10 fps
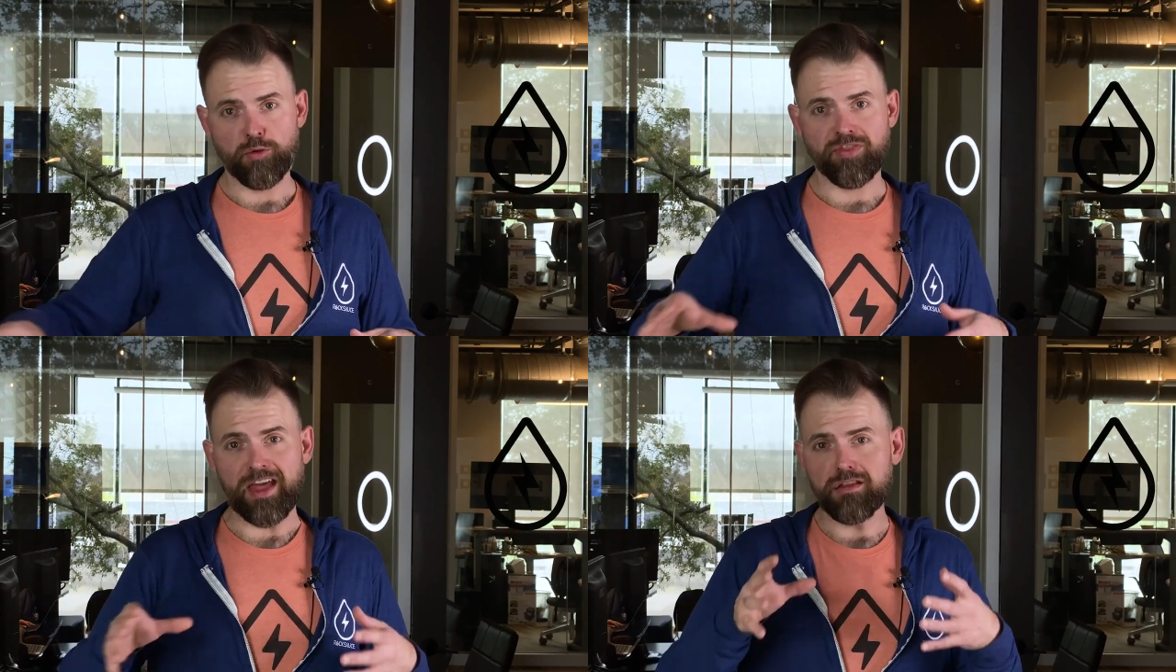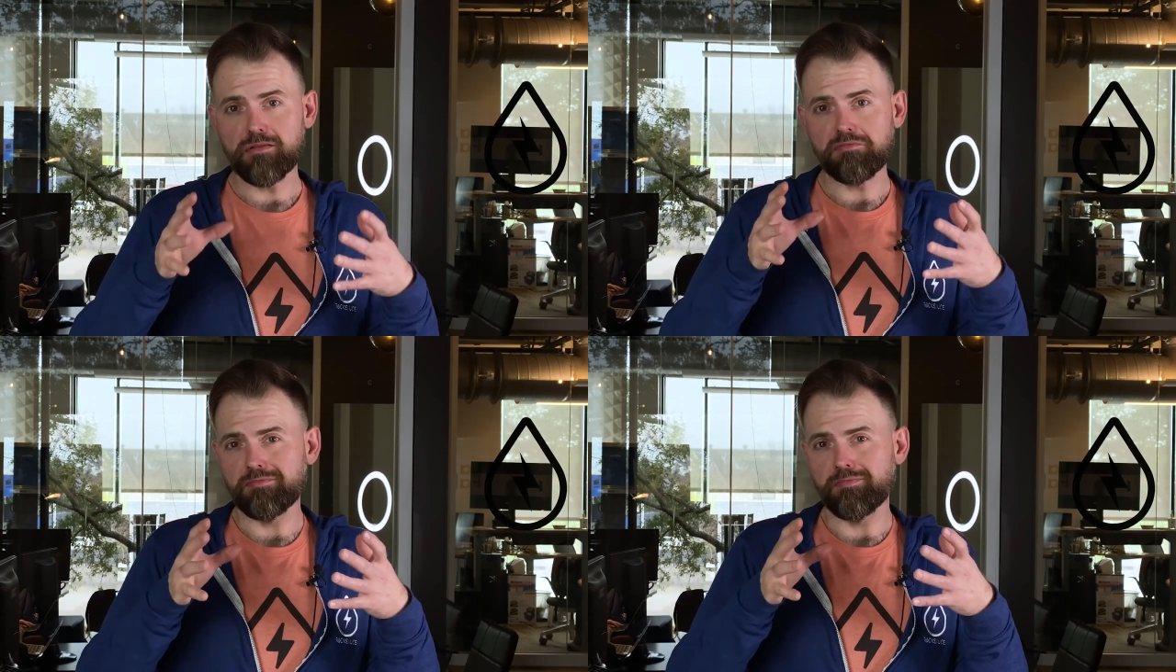
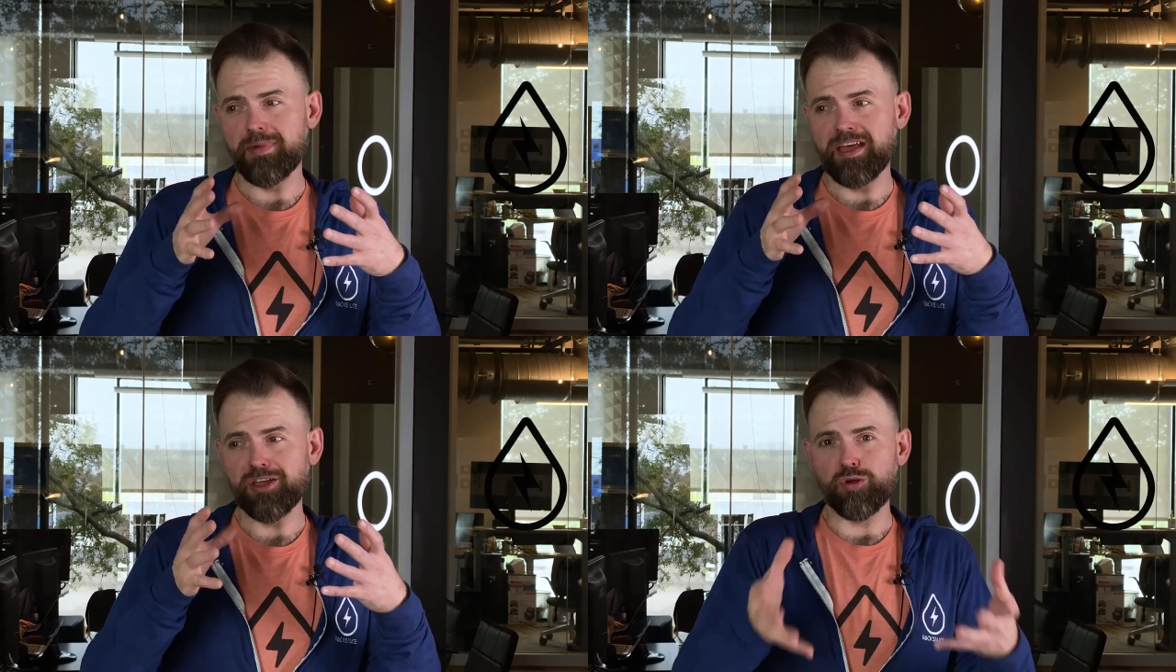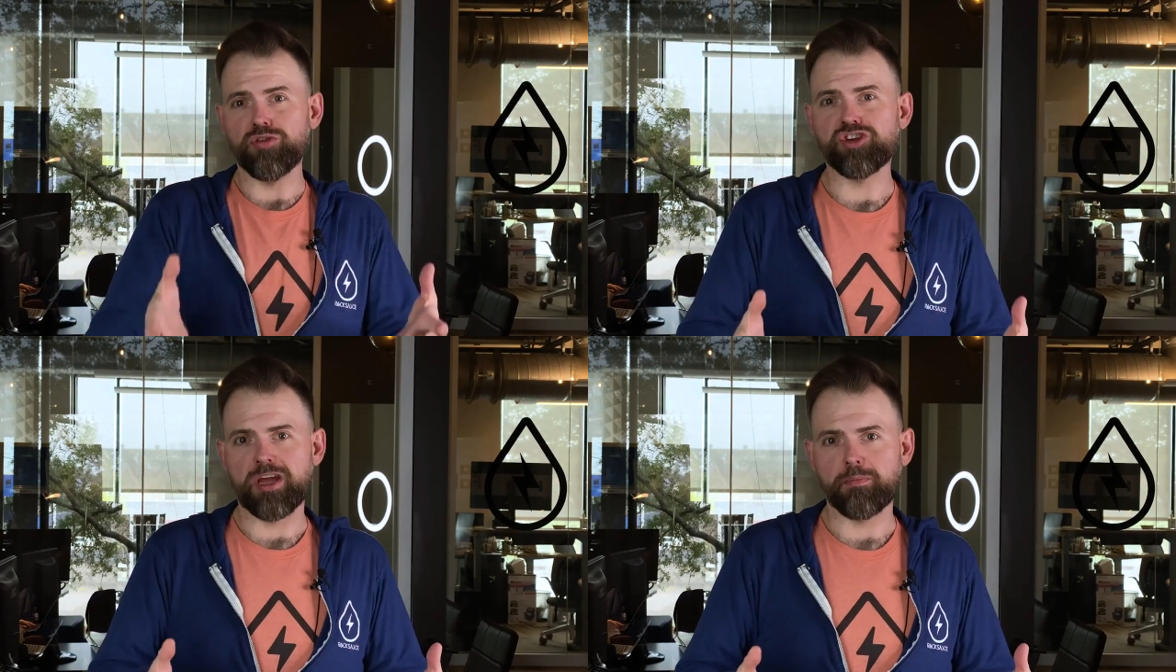That's making you the
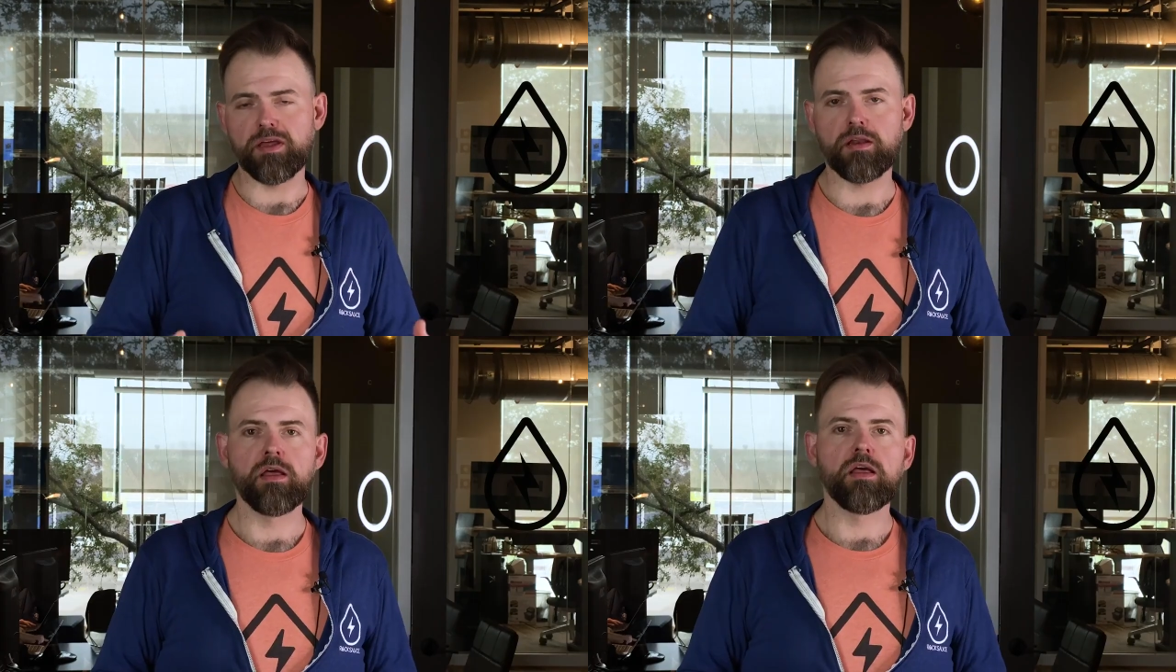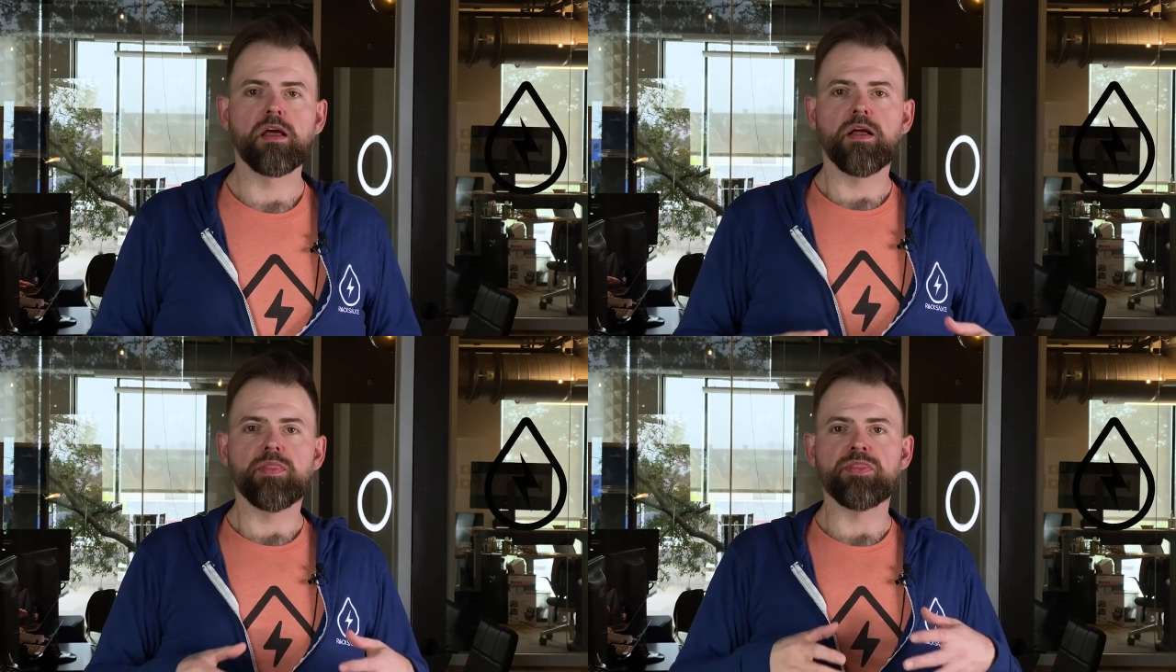champion.
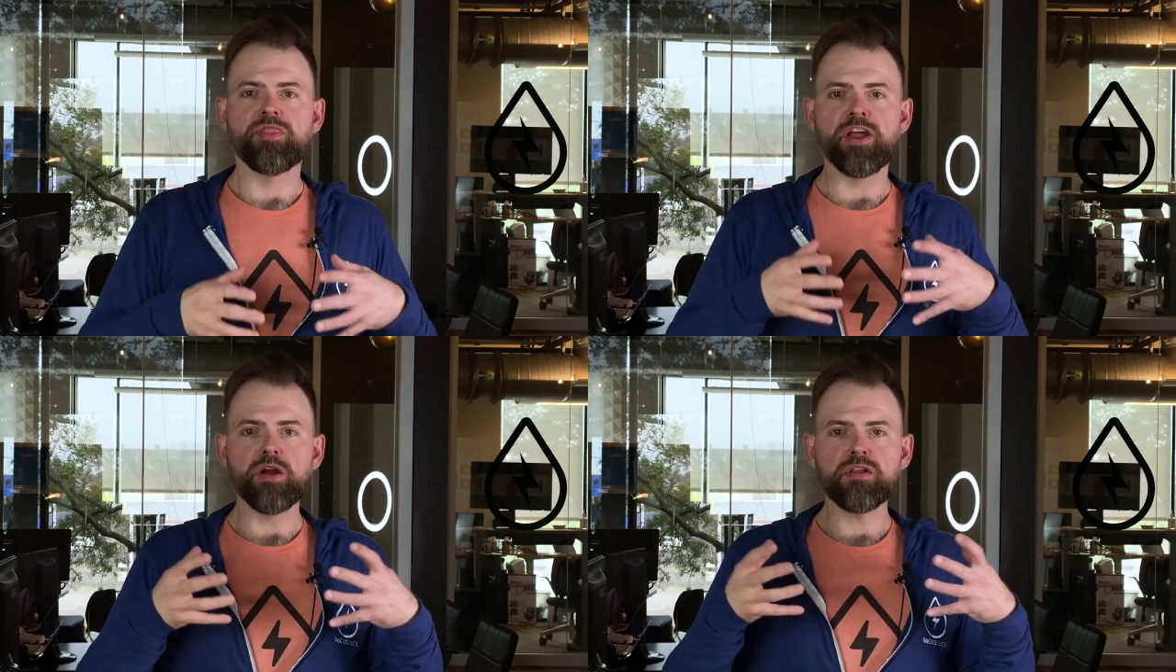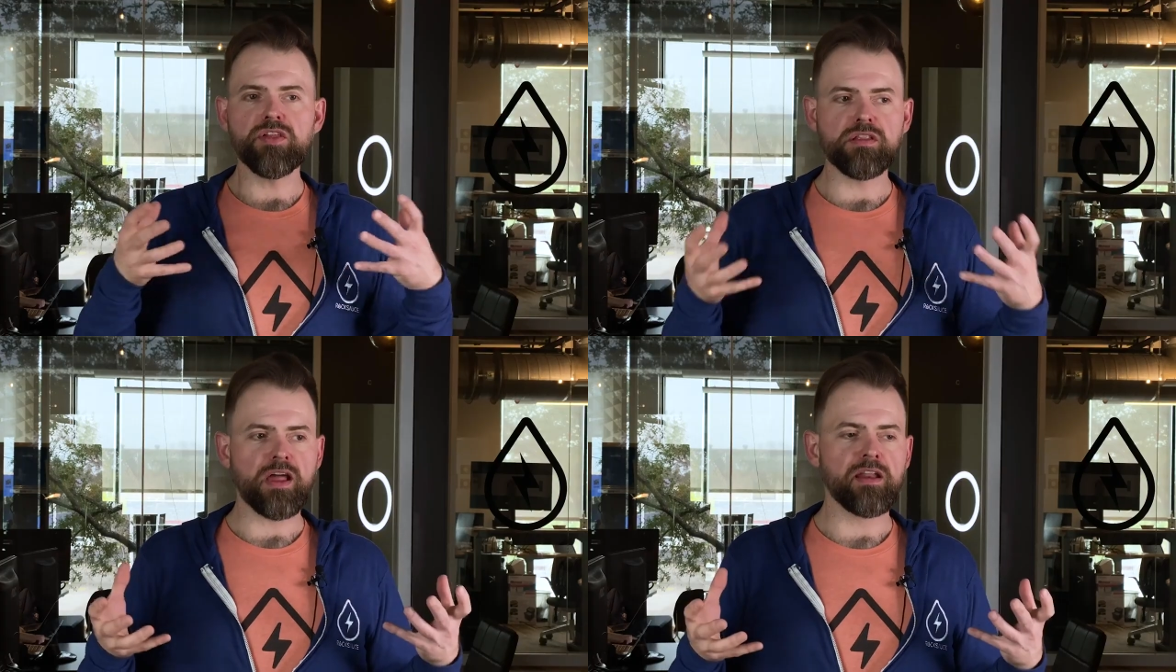There's
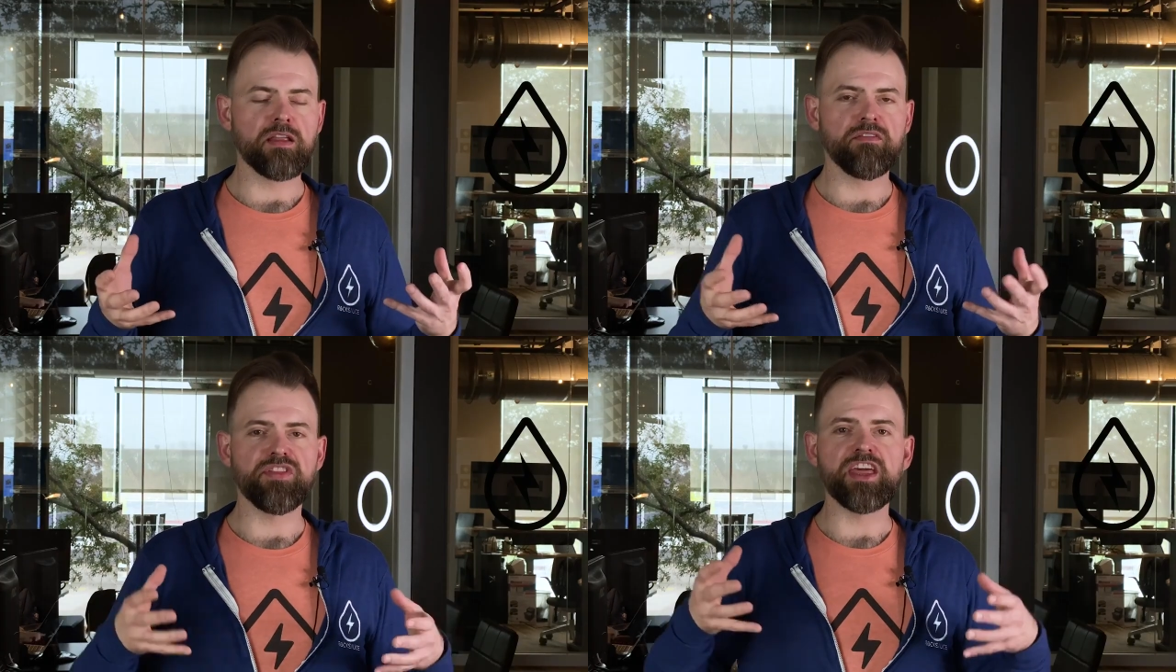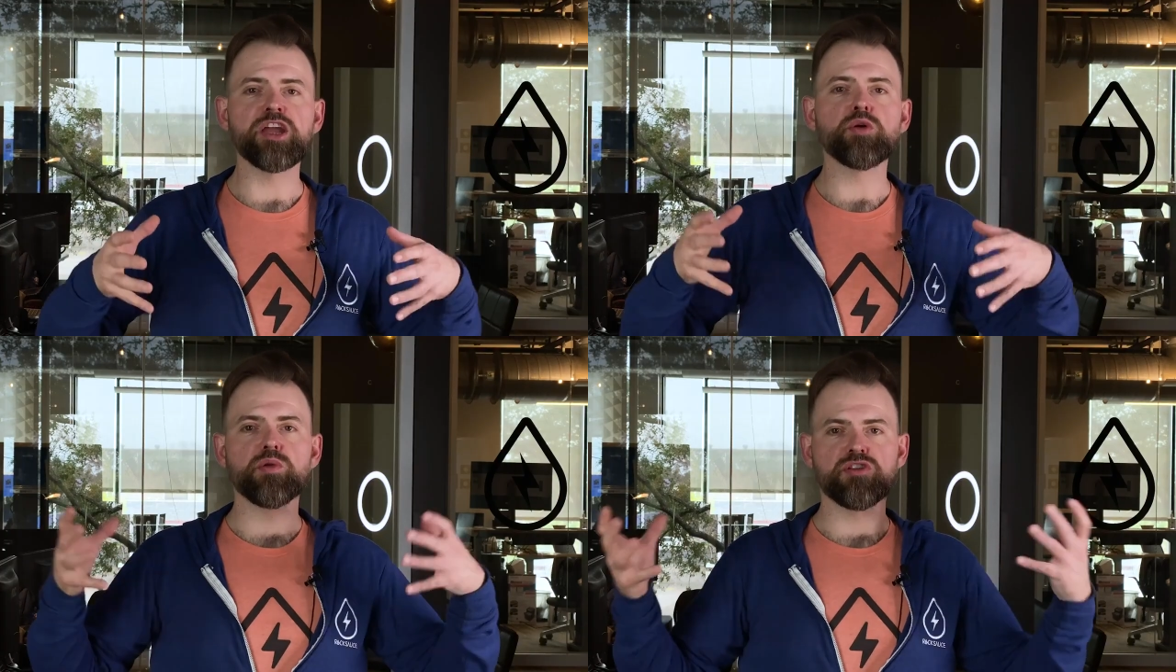this idea of the
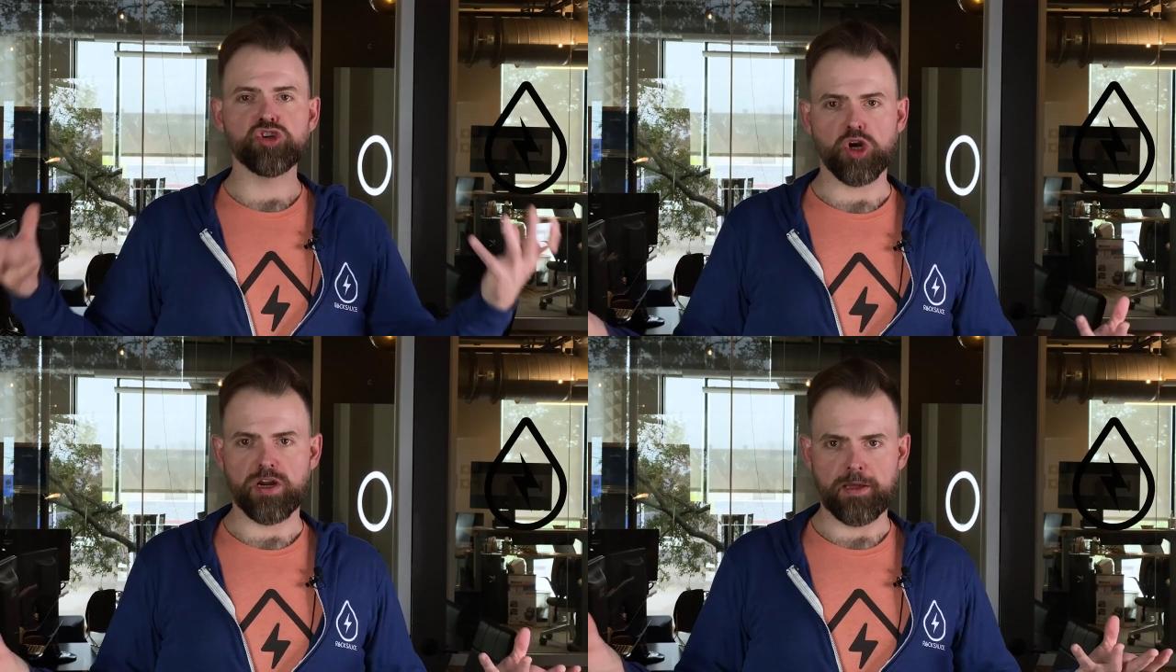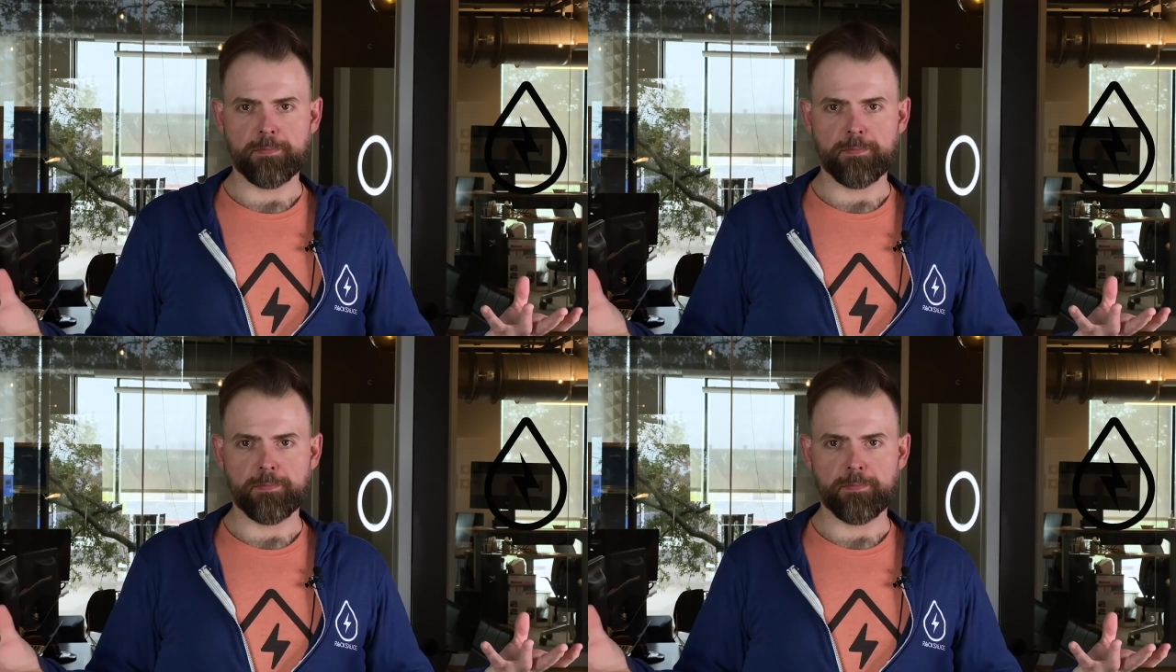hero's journey.